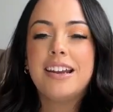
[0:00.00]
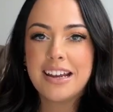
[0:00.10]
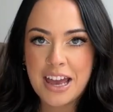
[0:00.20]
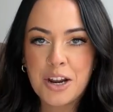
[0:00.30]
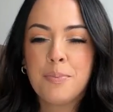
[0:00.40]
and I
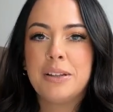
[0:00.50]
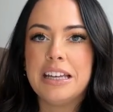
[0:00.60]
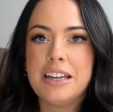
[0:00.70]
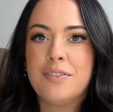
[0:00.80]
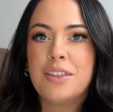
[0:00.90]
cannot
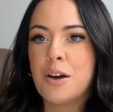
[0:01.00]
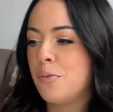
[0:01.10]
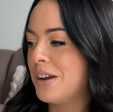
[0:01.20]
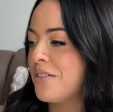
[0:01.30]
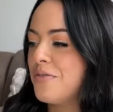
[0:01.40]
believe
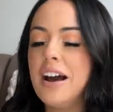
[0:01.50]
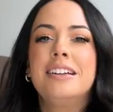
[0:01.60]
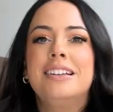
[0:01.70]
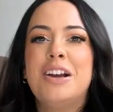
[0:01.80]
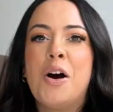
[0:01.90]
that we are
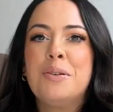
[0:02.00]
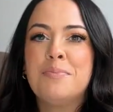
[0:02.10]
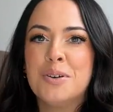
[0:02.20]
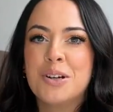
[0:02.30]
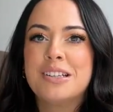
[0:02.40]
finally on
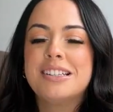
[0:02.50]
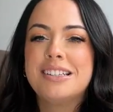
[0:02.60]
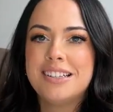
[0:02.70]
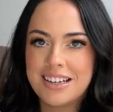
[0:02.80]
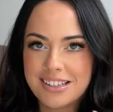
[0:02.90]
book
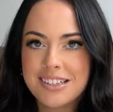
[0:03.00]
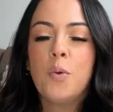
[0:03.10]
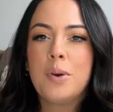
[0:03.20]
six.